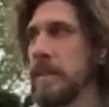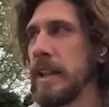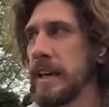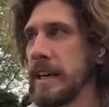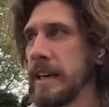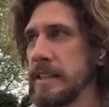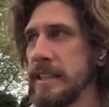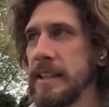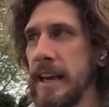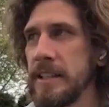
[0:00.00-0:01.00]
like
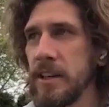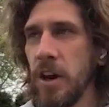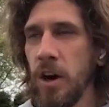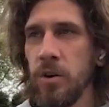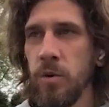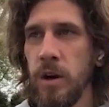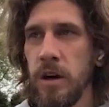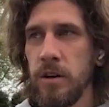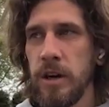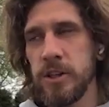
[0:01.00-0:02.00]
10 days
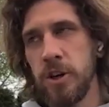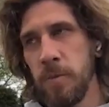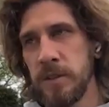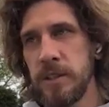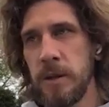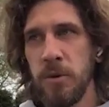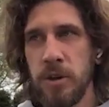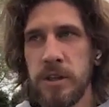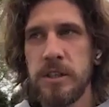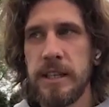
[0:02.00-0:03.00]
ago, Russia opened their
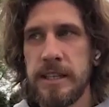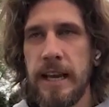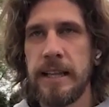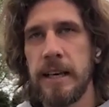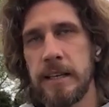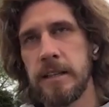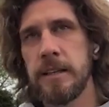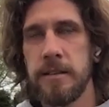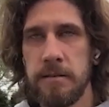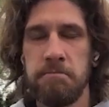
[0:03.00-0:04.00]
borders. They said like
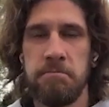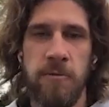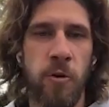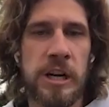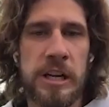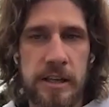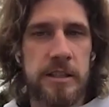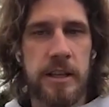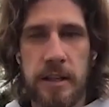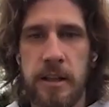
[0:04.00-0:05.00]
foreigners
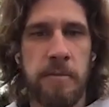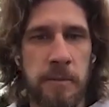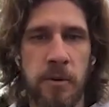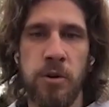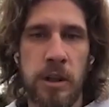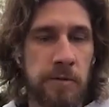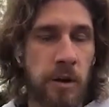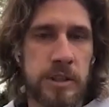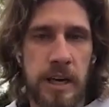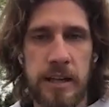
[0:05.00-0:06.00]
and people who live
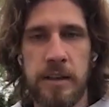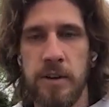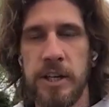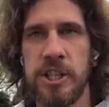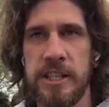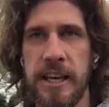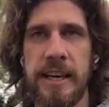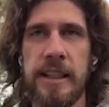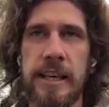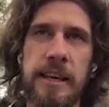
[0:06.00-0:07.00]
outside of Russia, they
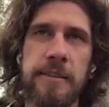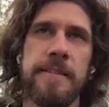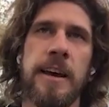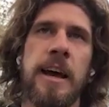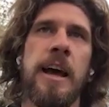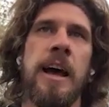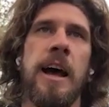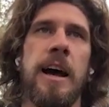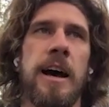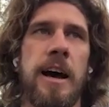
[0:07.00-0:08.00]
can leave.
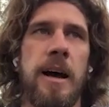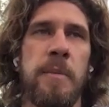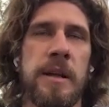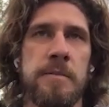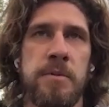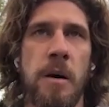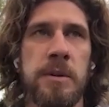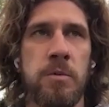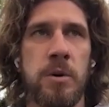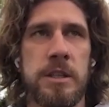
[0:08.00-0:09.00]
But the
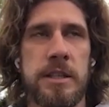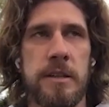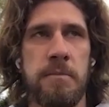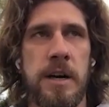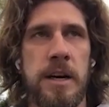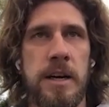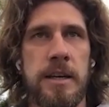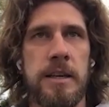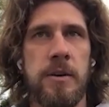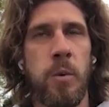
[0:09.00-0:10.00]
problem was that
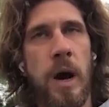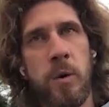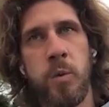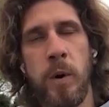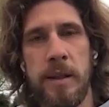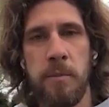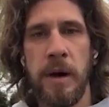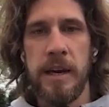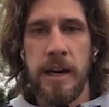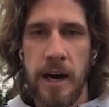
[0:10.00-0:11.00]
my wife went
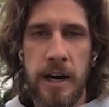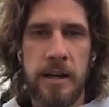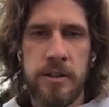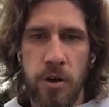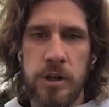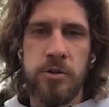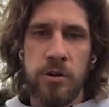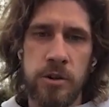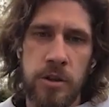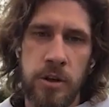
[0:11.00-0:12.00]
by car, so I
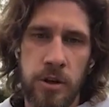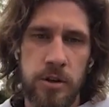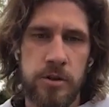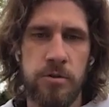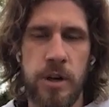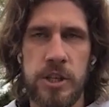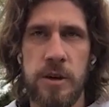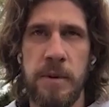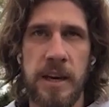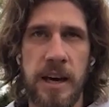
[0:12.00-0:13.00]
took her to Russia
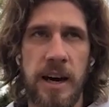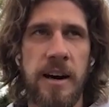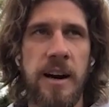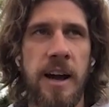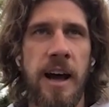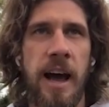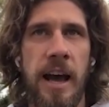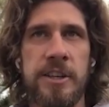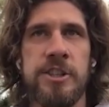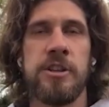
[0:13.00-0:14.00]
by car,
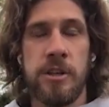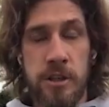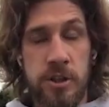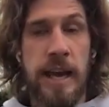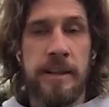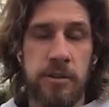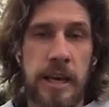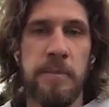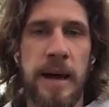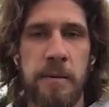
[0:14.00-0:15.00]
and she had to
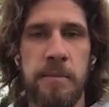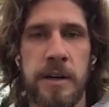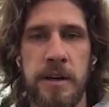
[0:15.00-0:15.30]
get back